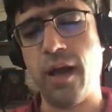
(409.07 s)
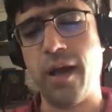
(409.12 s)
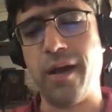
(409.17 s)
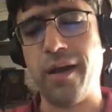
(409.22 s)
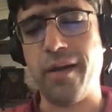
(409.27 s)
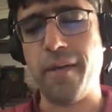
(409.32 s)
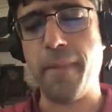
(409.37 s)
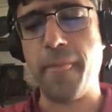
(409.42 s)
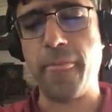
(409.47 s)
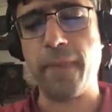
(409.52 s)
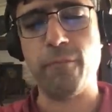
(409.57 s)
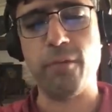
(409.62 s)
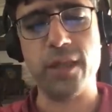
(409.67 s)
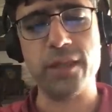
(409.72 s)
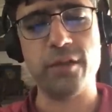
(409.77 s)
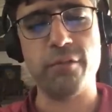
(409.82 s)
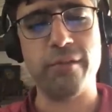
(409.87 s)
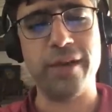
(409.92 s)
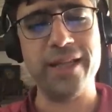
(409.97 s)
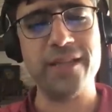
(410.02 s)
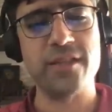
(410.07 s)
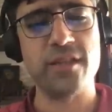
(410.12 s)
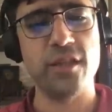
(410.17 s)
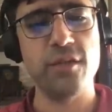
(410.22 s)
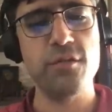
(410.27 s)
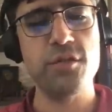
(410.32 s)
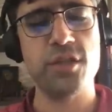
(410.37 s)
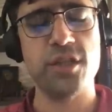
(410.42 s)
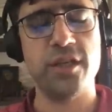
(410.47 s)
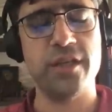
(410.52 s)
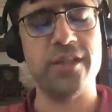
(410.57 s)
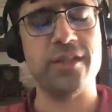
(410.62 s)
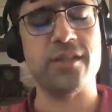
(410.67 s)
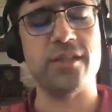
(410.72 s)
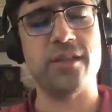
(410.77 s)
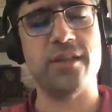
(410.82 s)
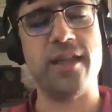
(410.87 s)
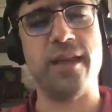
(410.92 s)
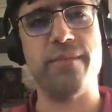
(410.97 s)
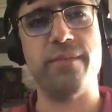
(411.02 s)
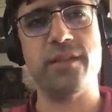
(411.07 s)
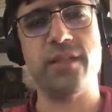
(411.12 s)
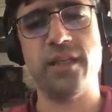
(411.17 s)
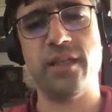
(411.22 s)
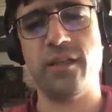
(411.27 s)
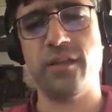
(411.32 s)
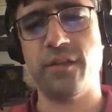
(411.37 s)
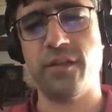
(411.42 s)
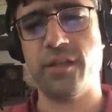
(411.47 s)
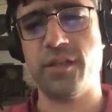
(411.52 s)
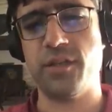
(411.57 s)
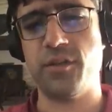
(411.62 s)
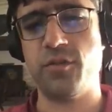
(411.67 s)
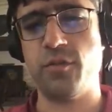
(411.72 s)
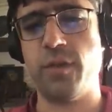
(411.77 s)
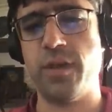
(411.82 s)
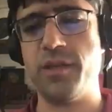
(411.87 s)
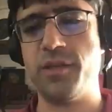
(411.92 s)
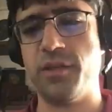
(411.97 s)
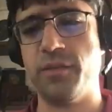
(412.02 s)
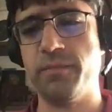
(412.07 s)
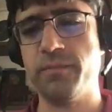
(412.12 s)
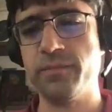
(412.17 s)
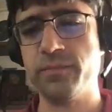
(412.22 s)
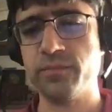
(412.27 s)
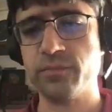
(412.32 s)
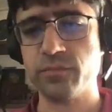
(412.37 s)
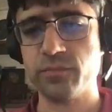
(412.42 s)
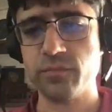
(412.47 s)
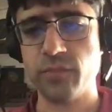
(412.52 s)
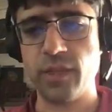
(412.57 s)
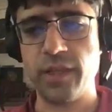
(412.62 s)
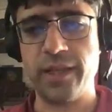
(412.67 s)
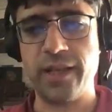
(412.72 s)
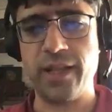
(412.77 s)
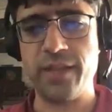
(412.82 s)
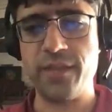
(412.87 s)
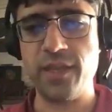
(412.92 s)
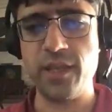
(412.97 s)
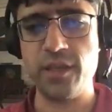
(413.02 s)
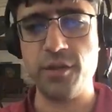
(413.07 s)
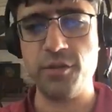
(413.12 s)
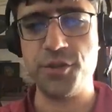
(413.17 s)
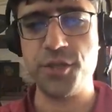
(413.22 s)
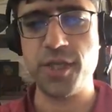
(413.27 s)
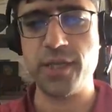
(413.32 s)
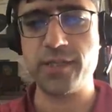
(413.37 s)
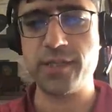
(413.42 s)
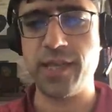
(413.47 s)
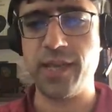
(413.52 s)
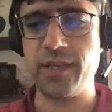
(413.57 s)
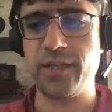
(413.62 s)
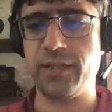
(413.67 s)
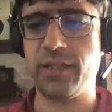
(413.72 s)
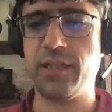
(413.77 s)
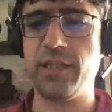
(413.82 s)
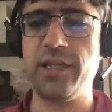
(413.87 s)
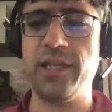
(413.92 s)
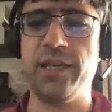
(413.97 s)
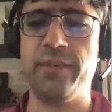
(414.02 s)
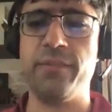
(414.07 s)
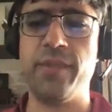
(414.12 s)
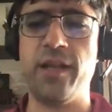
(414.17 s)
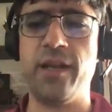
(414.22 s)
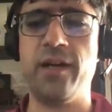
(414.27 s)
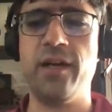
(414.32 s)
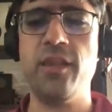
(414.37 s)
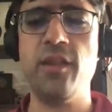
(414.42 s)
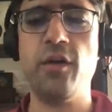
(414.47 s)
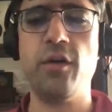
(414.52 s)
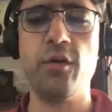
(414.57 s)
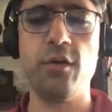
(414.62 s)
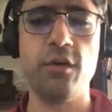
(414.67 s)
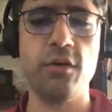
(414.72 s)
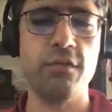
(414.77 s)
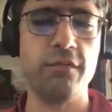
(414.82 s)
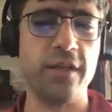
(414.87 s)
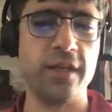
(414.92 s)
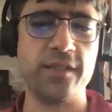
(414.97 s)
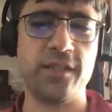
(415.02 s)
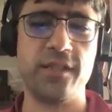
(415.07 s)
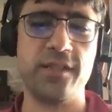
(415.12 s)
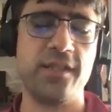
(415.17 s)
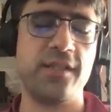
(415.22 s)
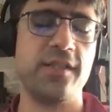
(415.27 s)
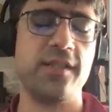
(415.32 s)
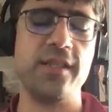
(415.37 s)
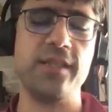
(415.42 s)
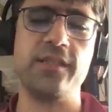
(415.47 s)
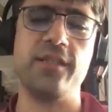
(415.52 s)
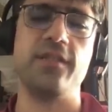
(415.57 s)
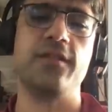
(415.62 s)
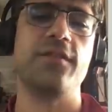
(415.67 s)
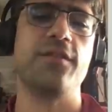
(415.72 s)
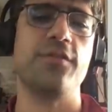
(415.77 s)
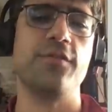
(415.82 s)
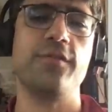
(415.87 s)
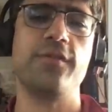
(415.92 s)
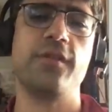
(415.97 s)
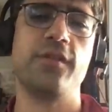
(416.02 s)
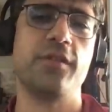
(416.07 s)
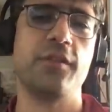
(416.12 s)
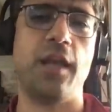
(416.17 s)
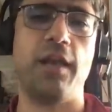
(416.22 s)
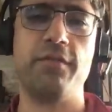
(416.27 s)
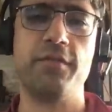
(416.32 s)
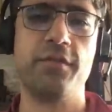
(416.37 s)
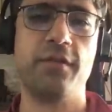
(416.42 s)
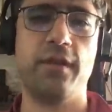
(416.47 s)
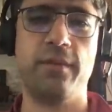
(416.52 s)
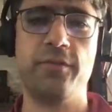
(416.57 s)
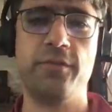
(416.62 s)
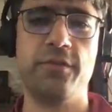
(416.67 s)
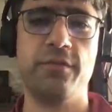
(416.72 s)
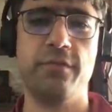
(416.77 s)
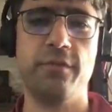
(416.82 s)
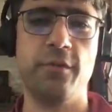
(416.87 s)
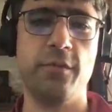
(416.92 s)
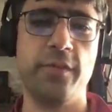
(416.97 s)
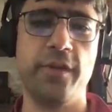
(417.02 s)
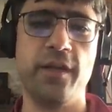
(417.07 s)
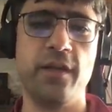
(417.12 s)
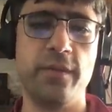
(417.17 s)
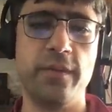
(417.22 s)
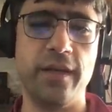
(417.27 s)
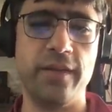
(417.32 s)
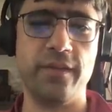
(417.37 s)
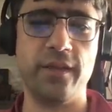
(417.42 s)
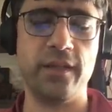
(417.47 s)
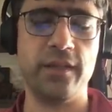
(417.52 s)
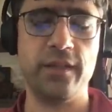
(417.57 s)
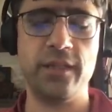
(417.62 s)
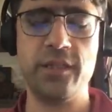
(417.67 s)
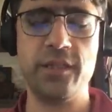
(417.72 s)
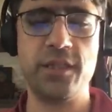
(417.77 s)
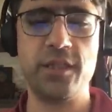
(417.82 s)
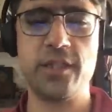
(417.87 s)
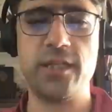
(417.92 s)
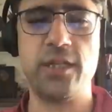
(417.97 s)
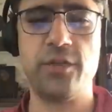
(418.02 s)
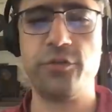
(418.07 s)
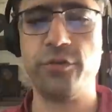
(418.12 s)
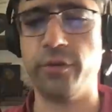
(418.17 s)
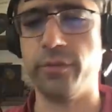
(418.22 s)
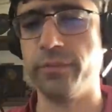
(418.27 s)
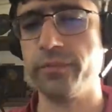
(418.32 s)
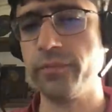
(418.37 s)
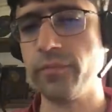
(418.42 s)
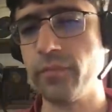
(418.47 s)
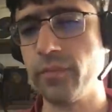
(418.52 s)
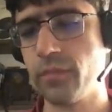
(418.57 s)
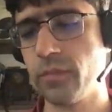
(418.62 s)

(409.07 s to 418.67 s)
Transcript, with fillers: uh, what the right solution is to that particular situation. And I think you just can't claim that on the whole, Rust is as easy to use as JavaScript, or Ruby, or Python. It's just not true.